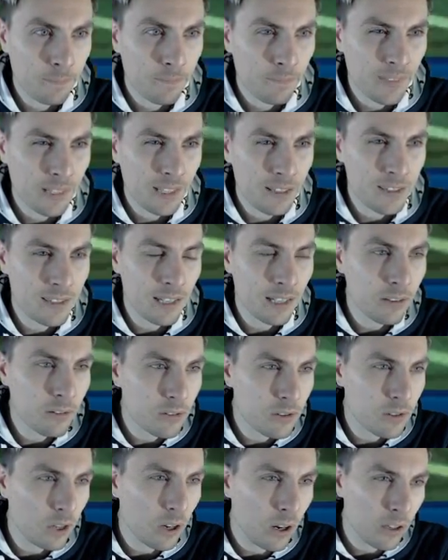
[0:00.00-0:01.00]
and single
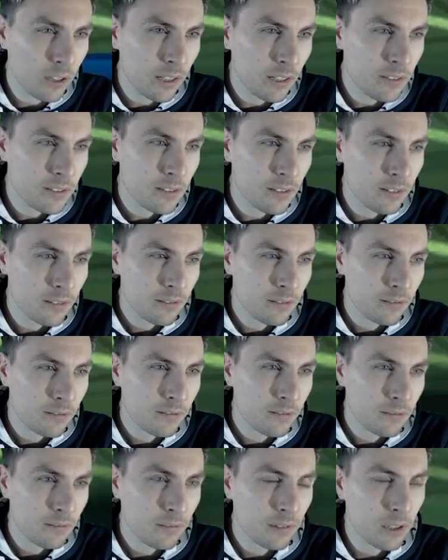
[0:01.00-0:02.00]
target,
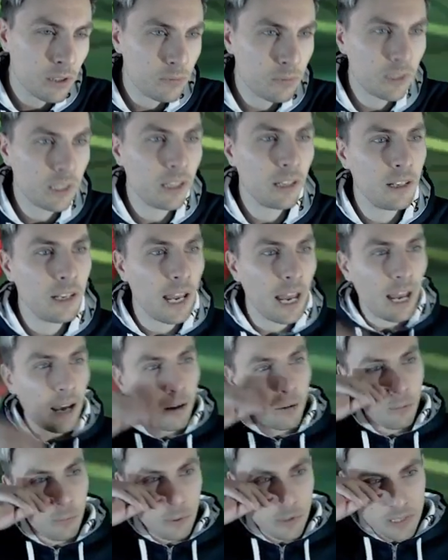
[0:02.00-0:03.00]
because we can now
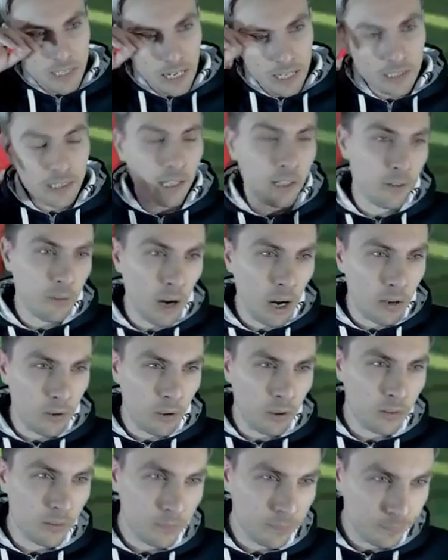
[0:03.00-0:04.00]
protect that
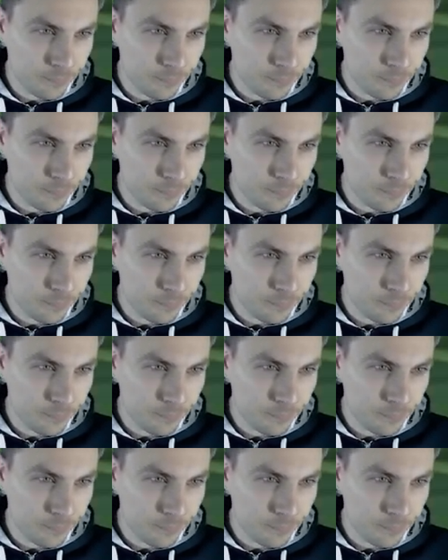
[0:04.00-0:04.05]
Groudon